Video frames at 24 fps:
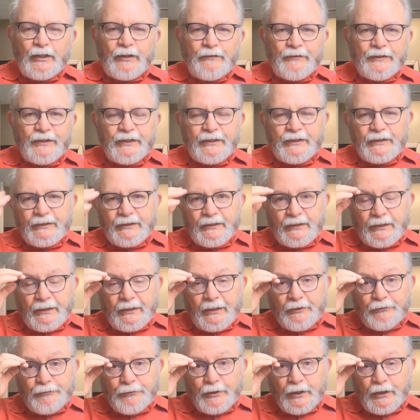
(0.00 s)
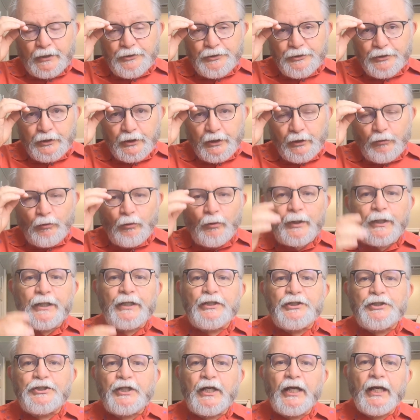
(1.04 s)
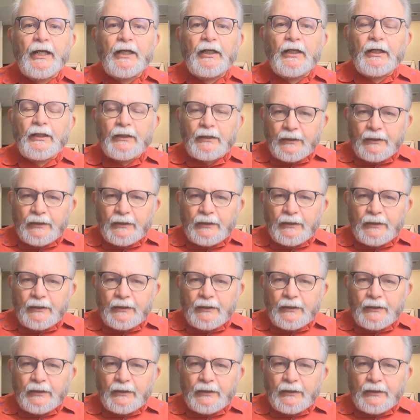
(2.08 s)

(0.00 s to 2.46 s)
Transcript: the introduction to Gregorian chant,